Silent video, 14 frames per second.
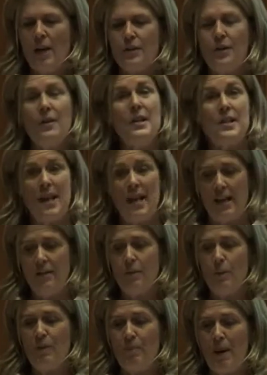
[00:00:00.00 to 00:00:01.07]
To this
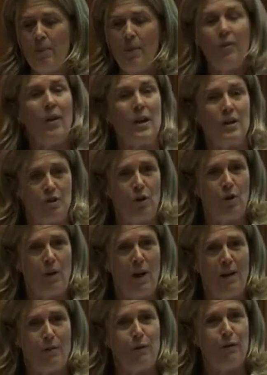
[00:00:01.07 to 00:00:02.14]
end, we've publicised your
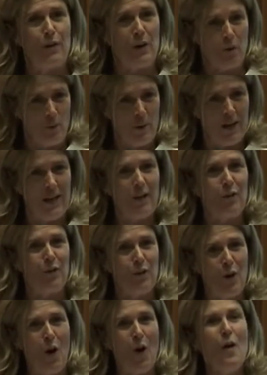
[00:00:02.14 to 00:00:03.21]
arrival, Fred, already, as
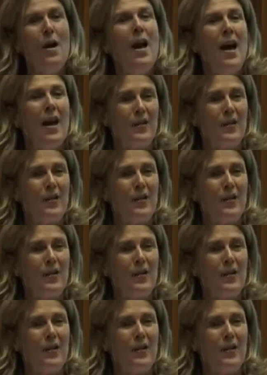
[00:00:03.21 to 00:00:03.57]
you know.